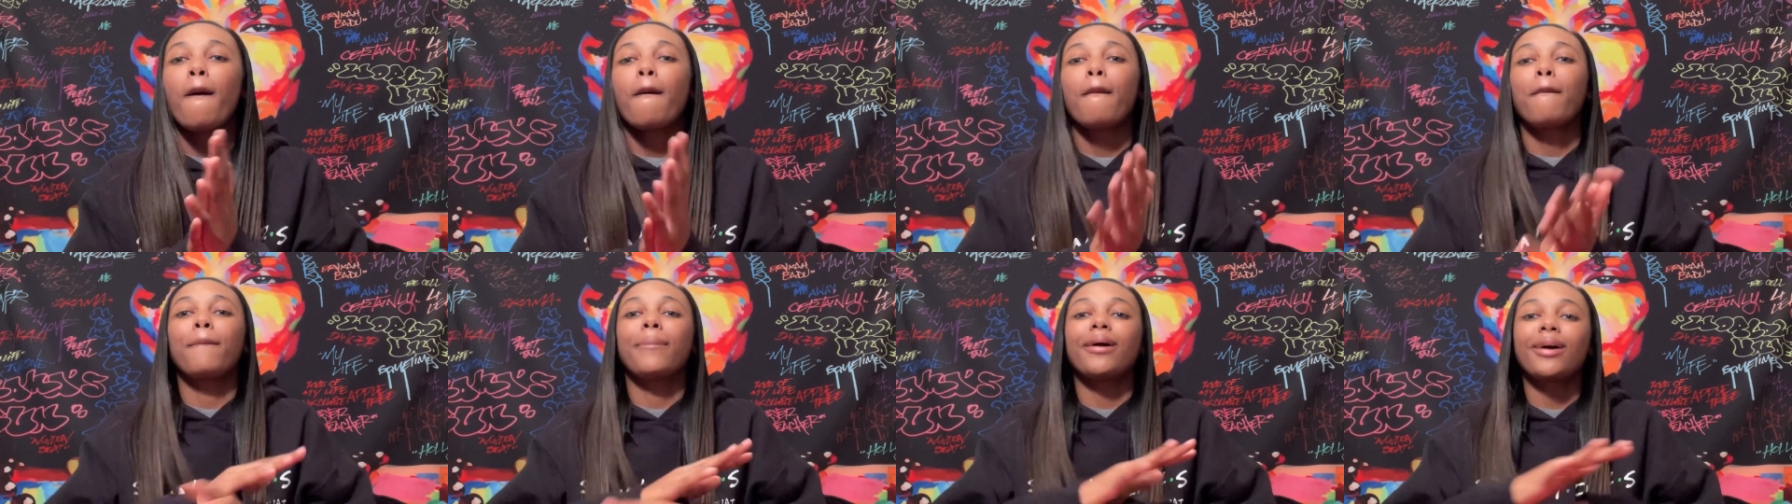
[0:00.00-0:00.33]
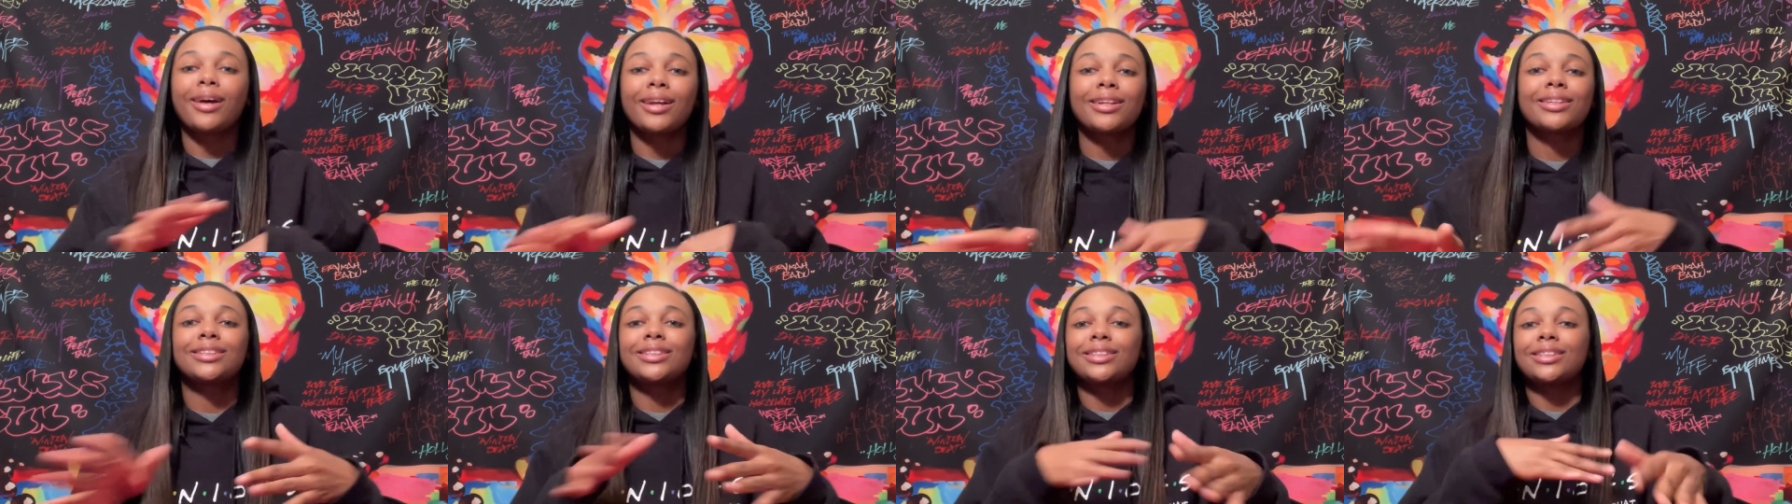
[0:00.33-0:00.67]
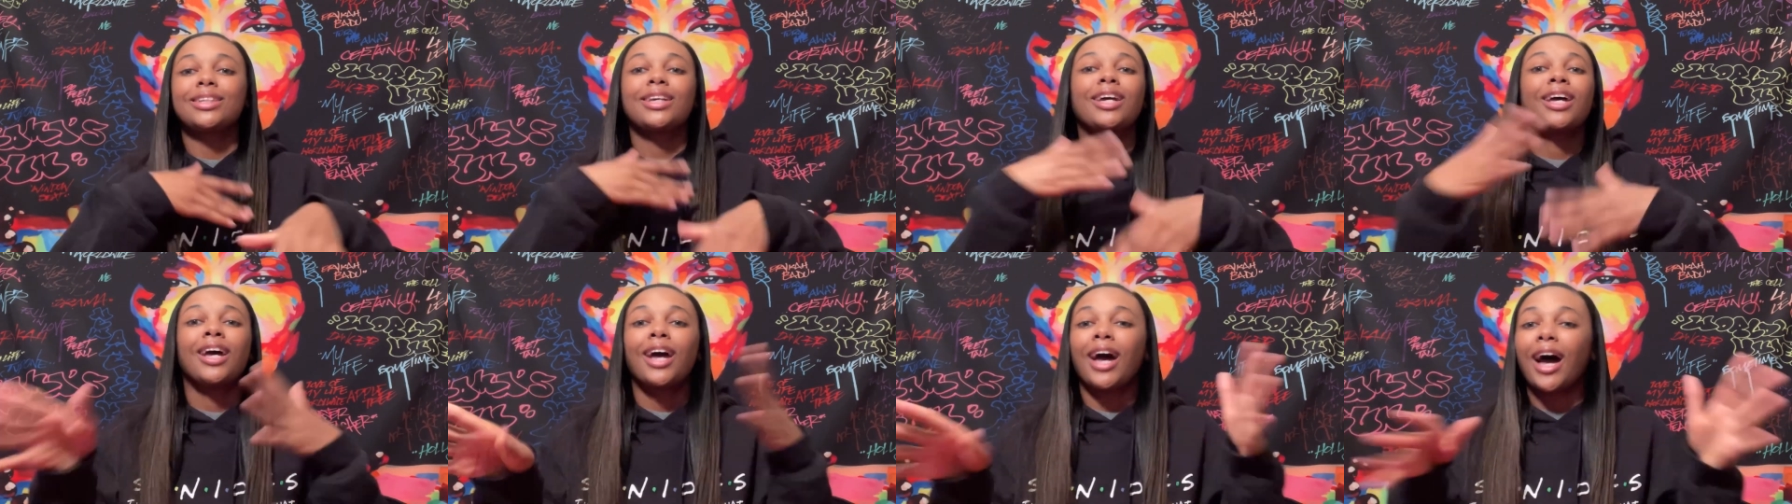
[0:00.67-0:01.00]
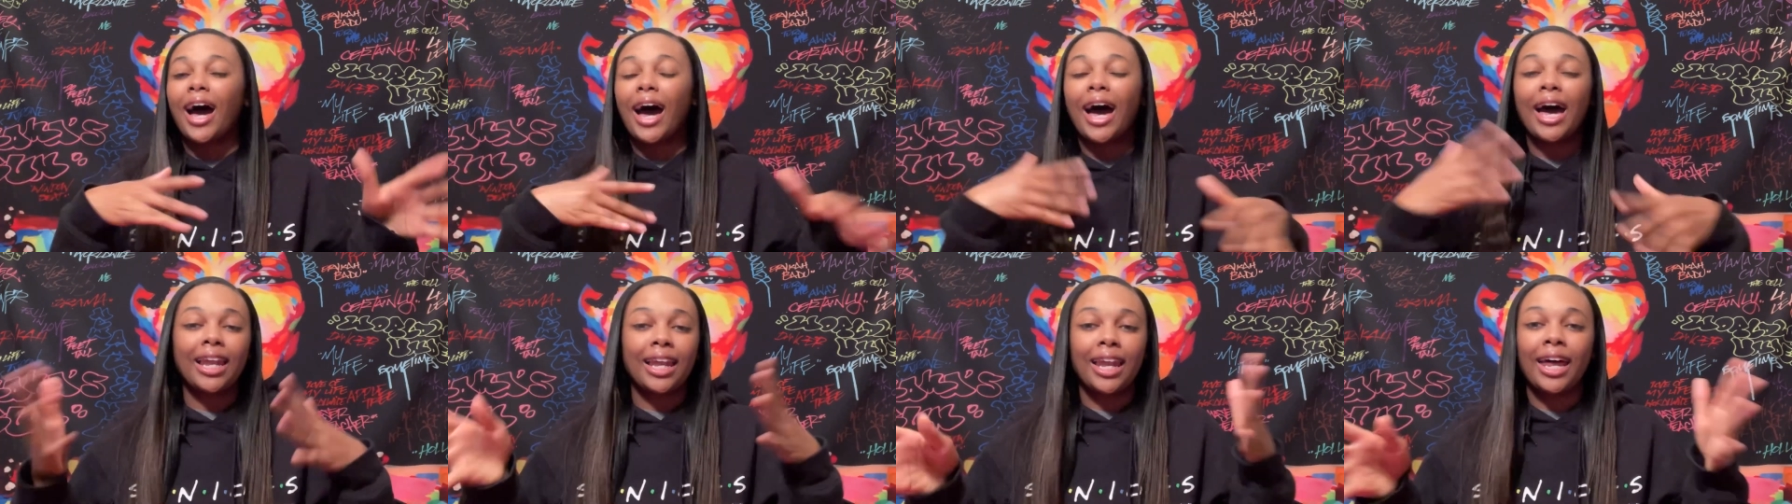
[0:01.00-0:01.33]
But
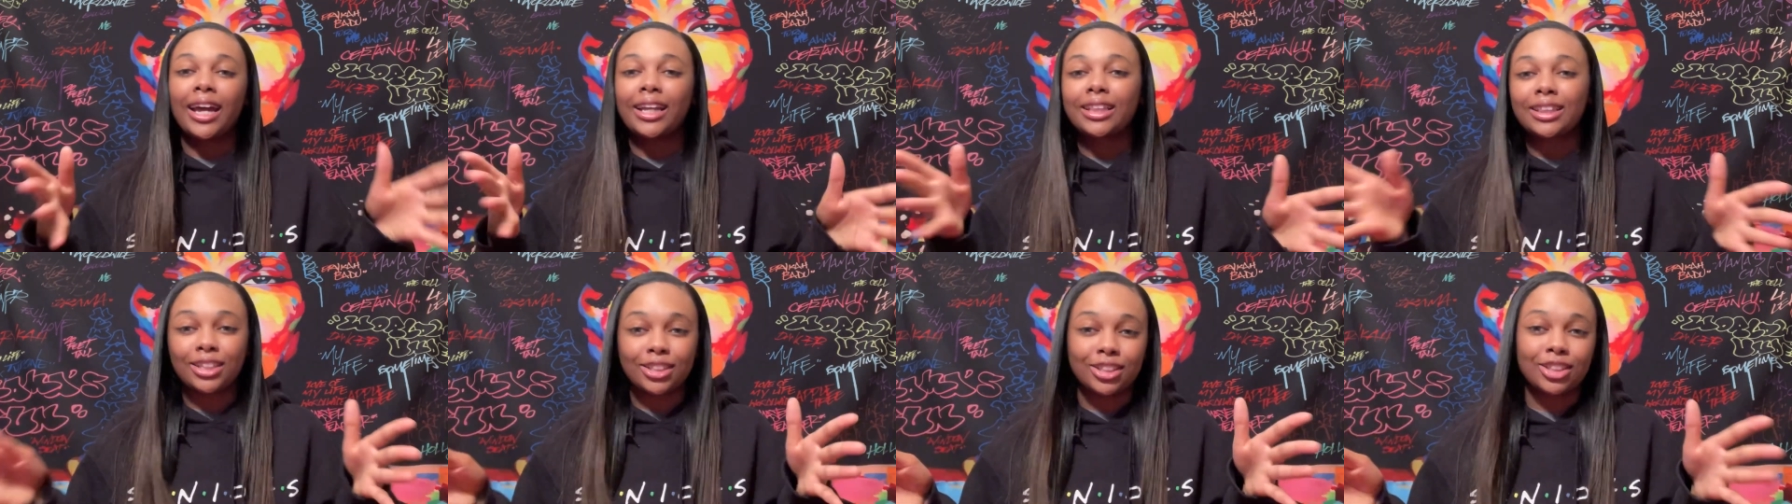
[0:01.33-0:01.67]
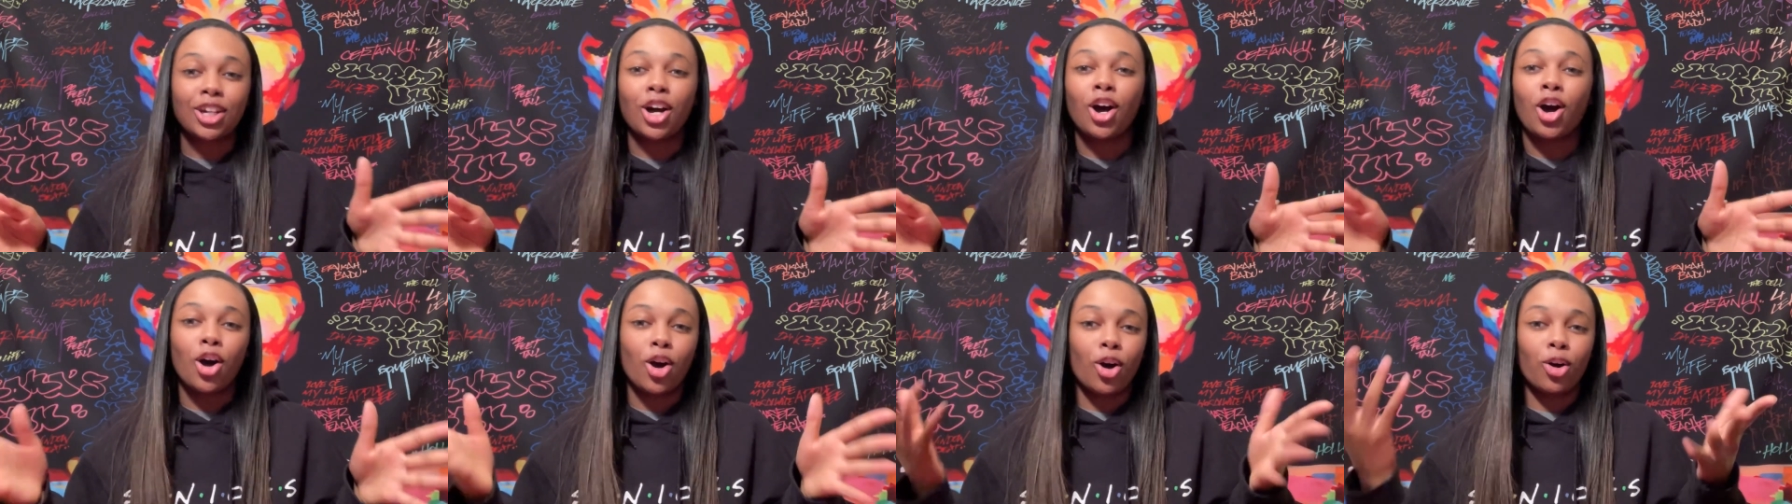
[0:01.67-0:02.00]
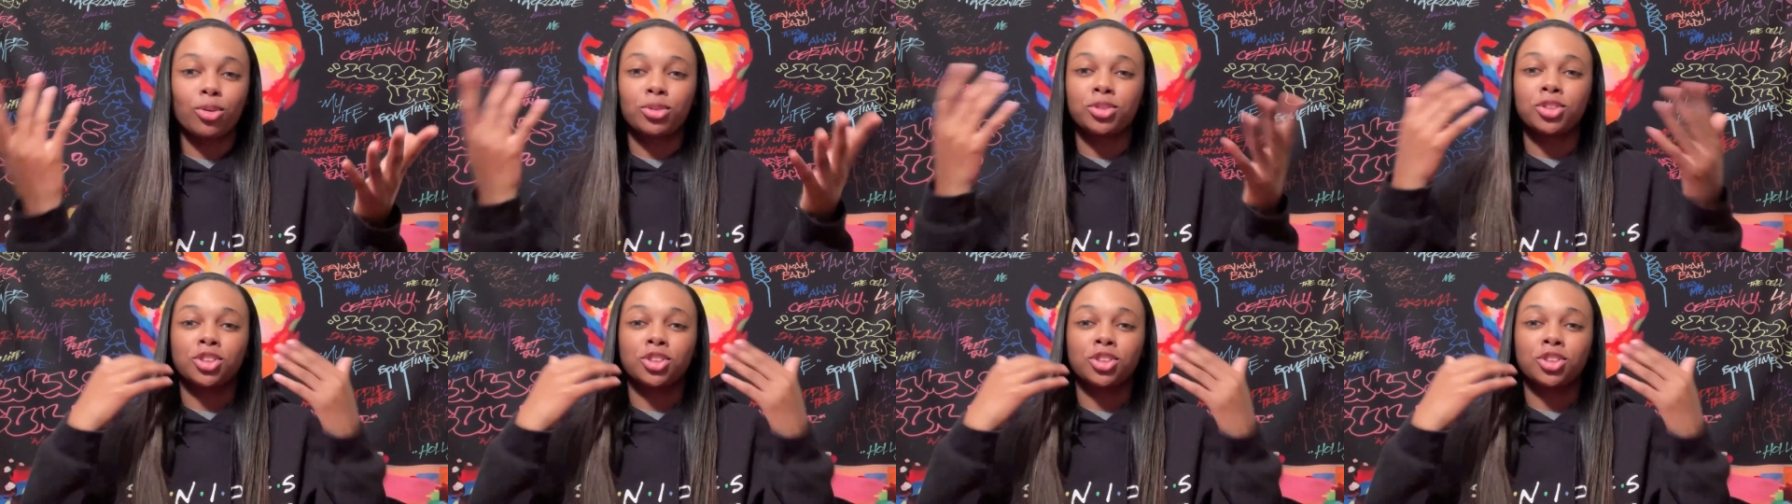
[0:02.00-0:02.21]
I like the song,